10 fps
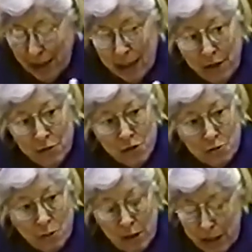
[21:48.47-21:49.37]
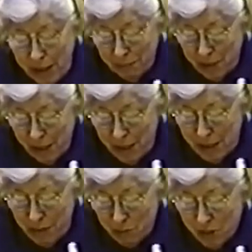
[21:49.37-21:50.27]
and later strontium
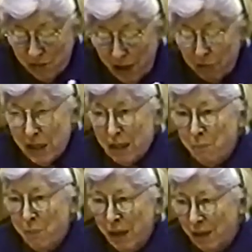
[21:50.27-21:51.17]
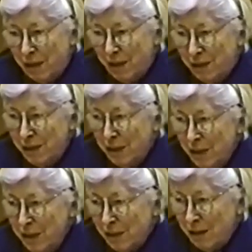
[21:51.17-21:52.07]
90 was found in milk
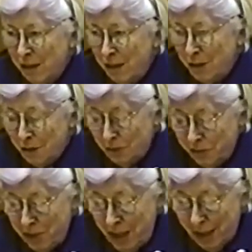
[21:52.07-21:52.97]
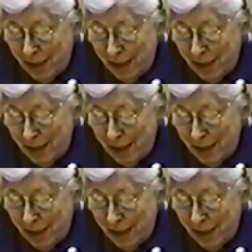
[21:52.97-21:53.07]
all over the